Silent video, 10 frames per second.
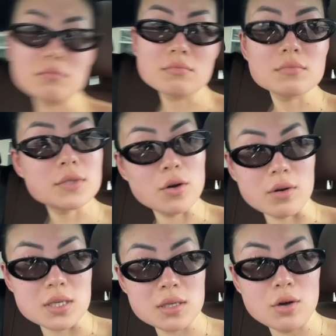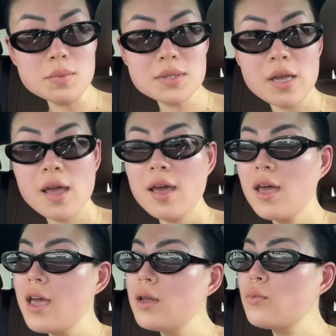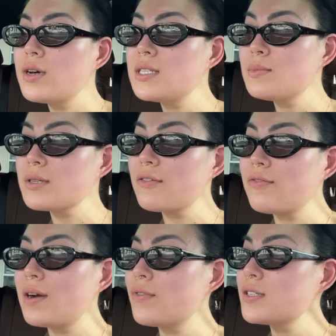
yoga sculpt, in what seems like forever.